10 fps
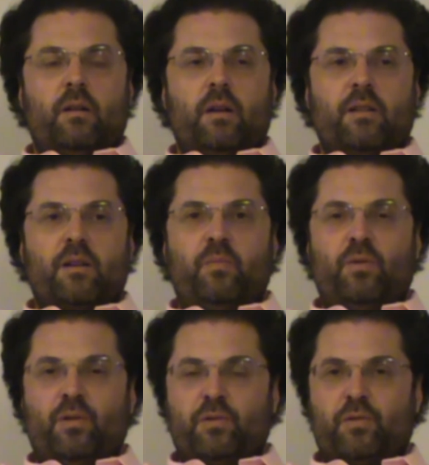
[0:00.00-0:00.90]
As
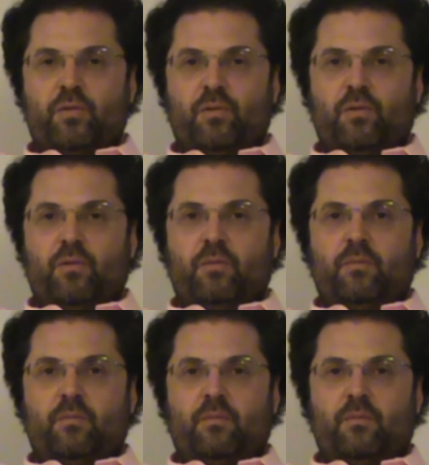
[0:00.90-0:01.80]
opposed to
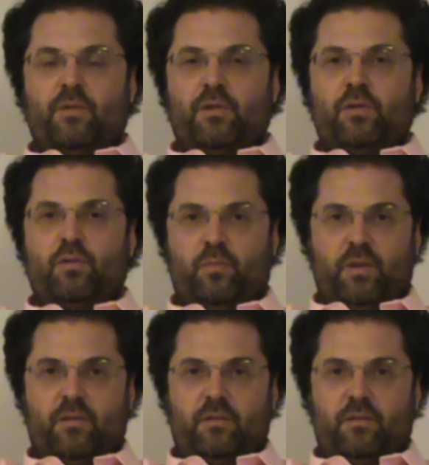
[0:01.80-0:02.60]
stupid.